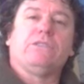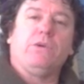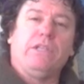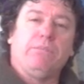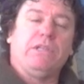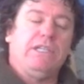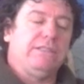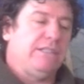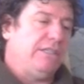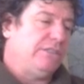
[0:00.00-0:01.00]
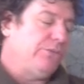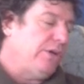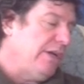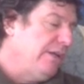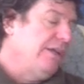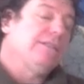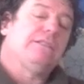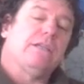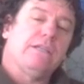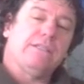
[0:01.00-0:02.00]
its way, the plane's on its way.
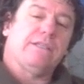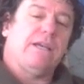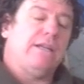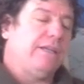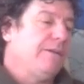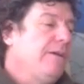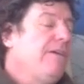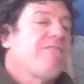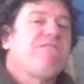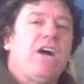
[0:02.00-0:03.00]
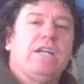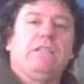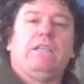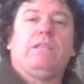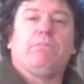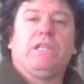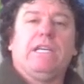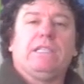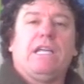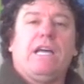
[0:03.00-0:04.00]
Sun is setting. Finally, the
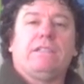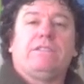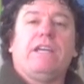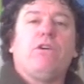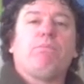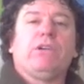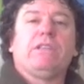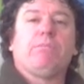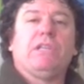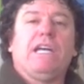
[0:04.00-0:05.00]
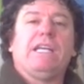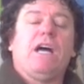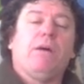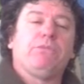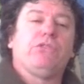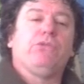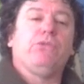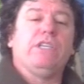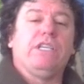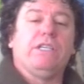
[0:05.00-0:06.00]
plane lands. They don't bring the plane up to
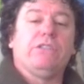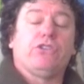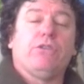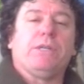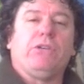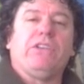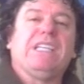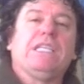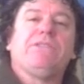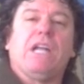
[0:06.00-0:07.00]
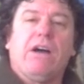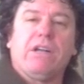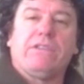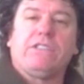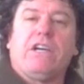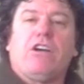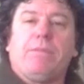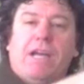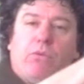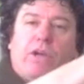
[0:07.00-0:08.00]
the terminal. They leave it out on the
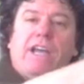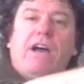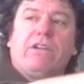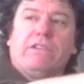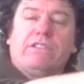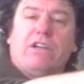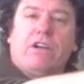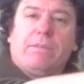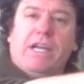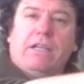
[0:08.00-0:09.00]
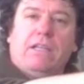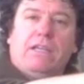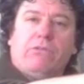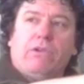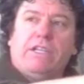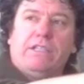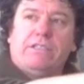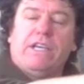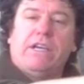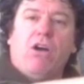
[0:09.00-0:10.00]
tarmac, way out on the tarmac, like ready to
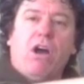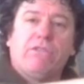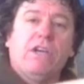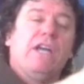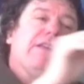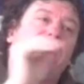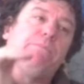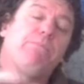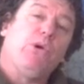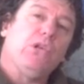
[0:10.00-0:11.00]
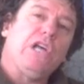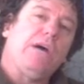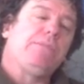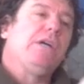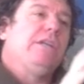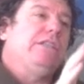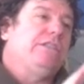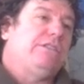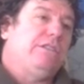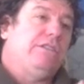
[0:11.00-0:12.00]
take off. They pull up
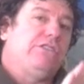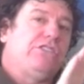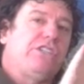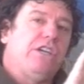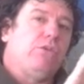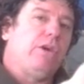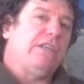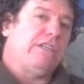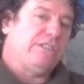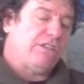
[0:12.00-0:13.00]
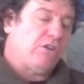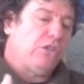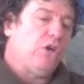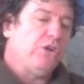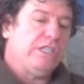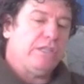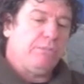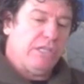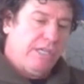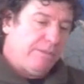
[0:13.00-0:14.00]
this stairway. They start loading the
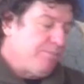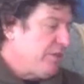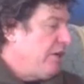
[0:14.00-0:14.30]
plane.